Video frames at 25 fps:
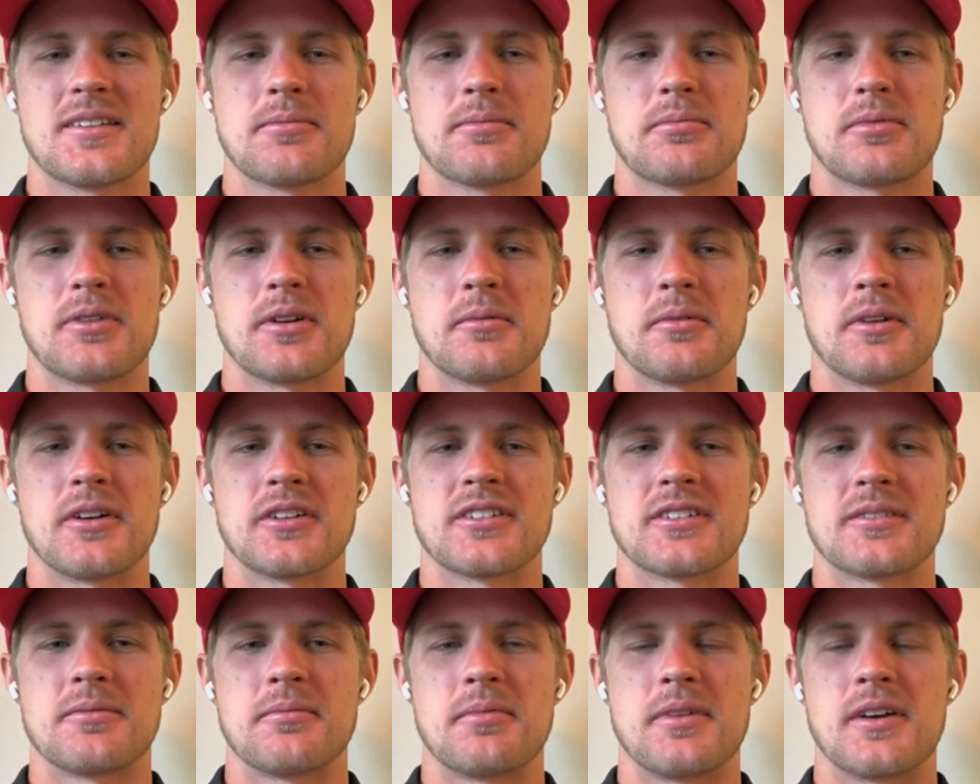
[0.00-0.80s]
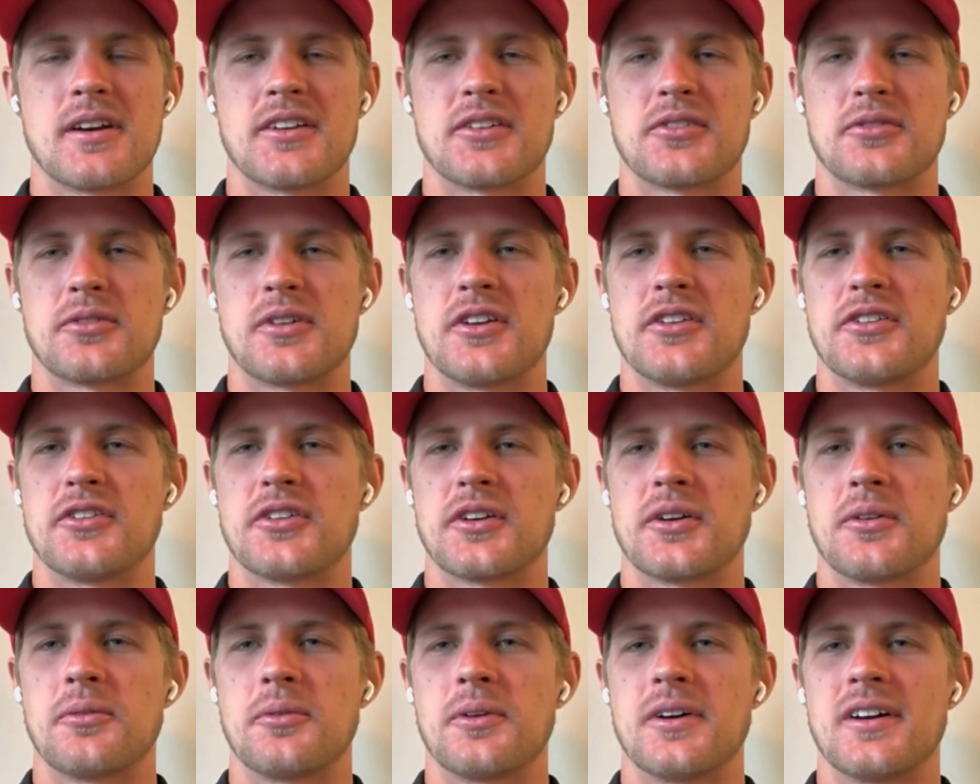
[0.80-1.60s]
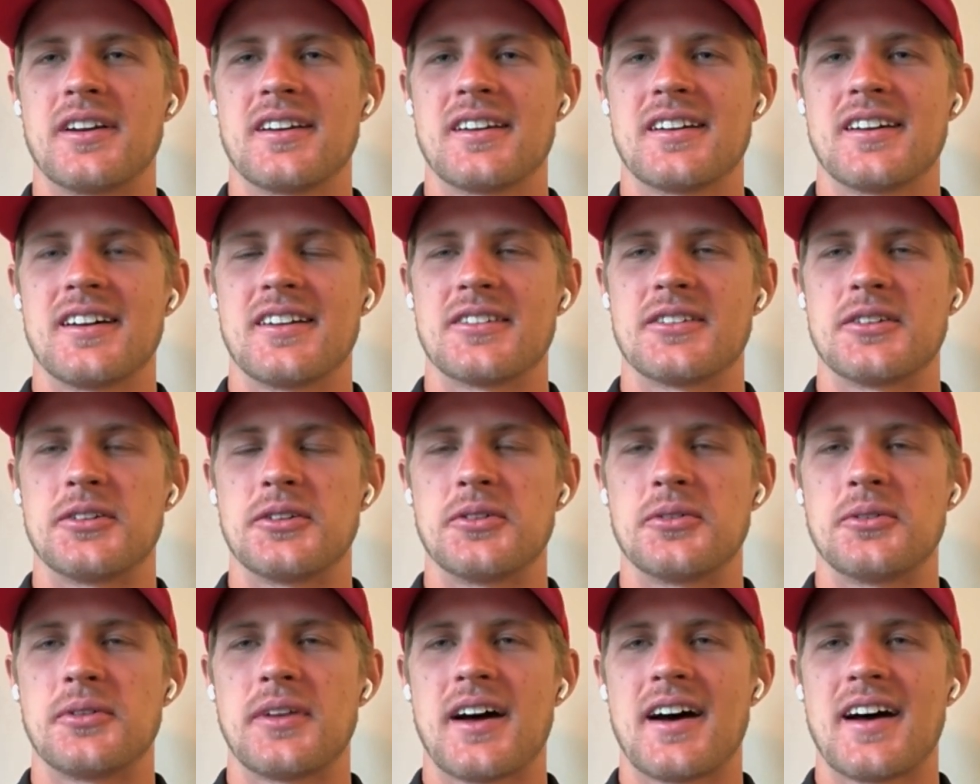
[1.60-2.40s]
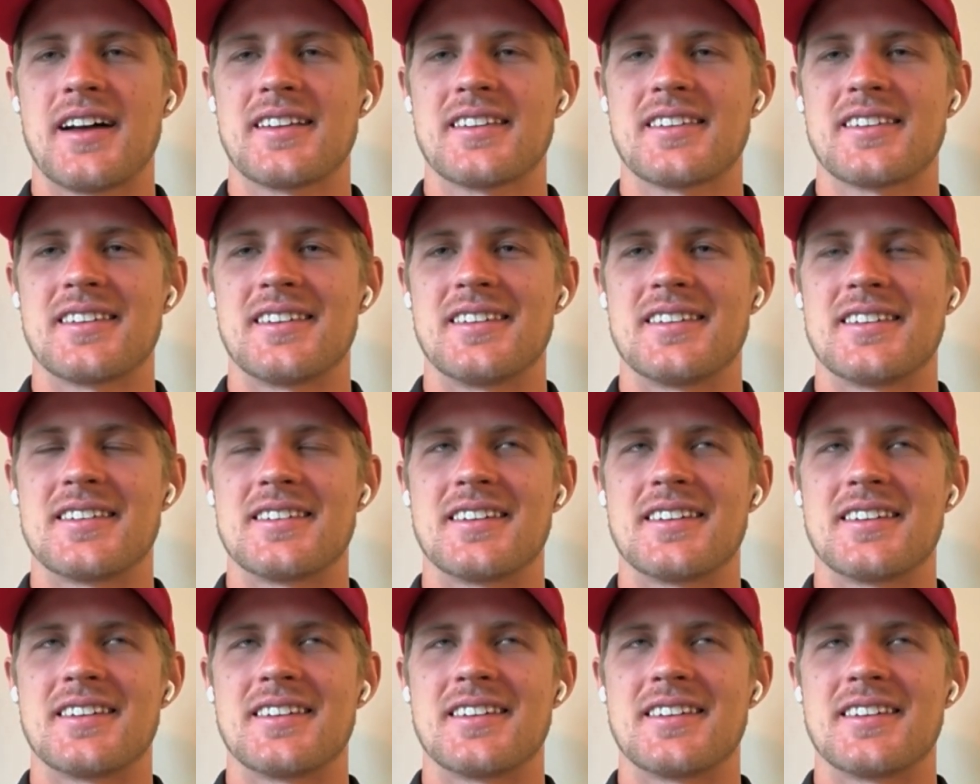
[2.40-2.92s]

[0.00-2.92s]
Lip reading: pretty much the biggest race you can win. And to do that,